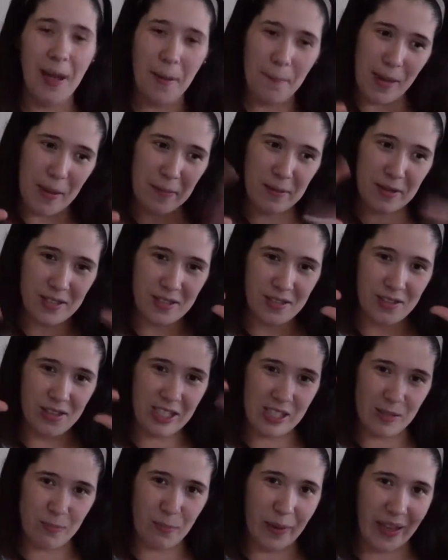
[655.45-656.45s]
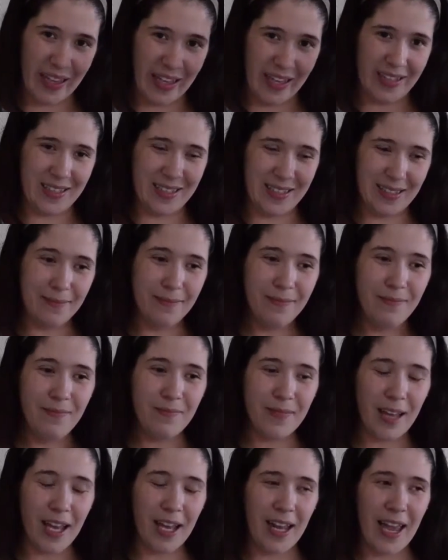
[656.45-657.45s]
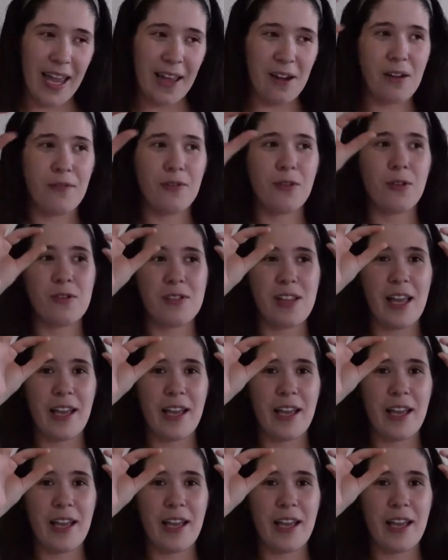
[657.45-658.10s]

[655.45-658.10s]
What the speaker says: Peepers just blinks, and Hater, of course,